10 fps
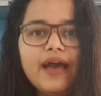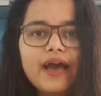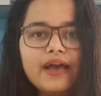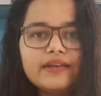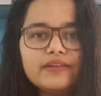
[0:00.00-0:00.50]

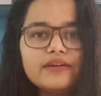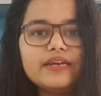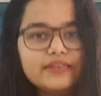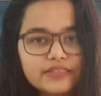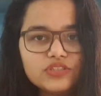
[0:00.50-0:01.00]
And
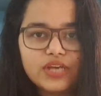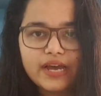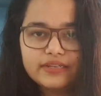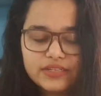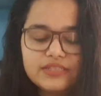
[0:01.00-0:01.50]
it
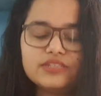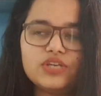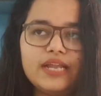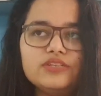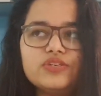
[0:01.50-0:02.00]
is a
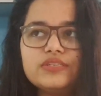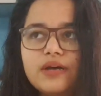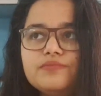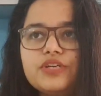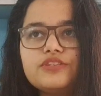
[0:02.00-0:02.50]
challenging
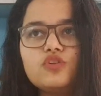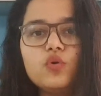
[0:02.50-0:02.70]
subject.